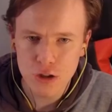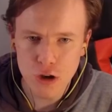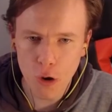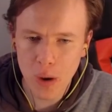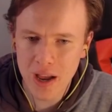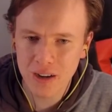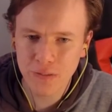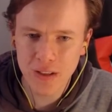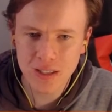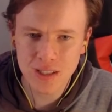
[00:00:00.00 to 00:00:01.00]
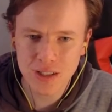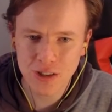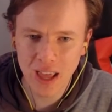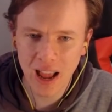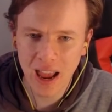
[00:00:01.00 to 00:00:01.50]
No air defenses,
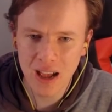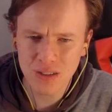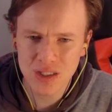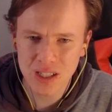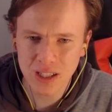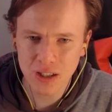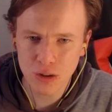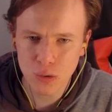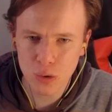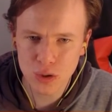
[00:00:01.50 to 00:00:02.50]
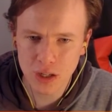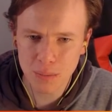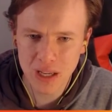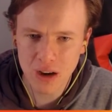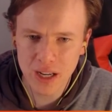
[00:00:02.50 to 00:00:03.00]
so that hound sitting in the core is
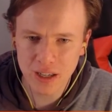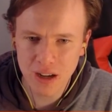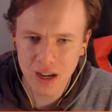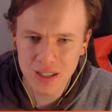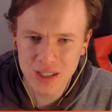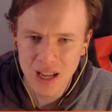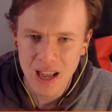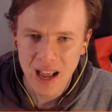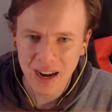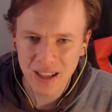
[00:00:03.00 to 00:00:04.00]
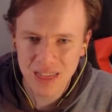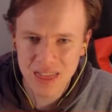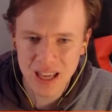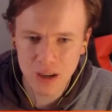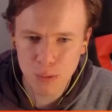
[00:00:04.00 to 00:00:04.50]
going to be kind of nice. And I
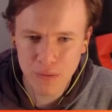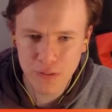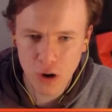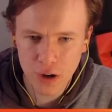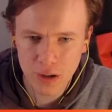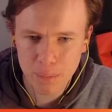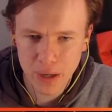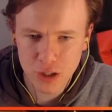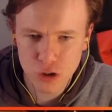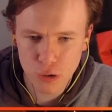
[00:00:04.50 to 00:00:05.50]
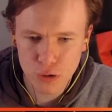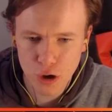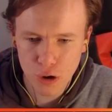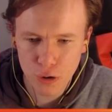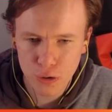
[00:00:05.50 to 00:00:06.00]
think we've got it, but I don't
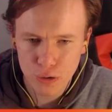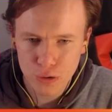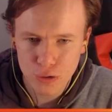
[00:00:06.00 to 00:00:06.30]
know.